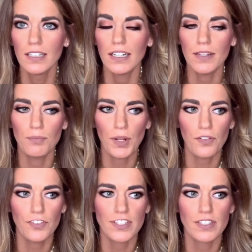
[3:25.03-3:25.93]
It
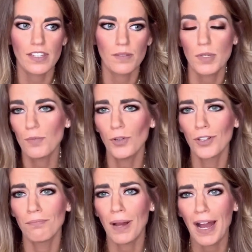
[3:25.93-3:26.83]
benefits the people
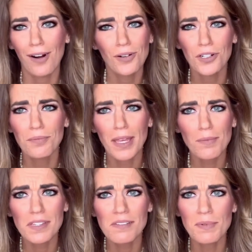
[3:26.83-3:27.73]
in power,
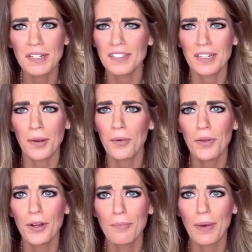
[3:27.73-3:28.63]
maybe, because they know
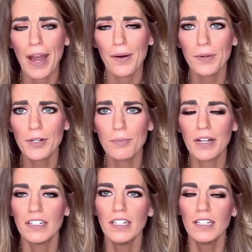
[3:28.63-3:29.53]
they're in power,
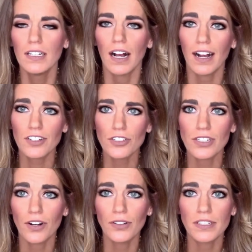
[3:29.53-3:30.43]
but actually
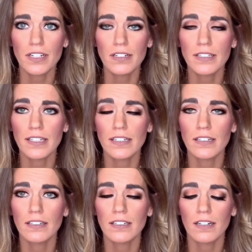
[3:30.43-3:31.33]
all it does
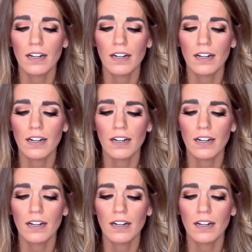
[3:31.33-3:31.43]
is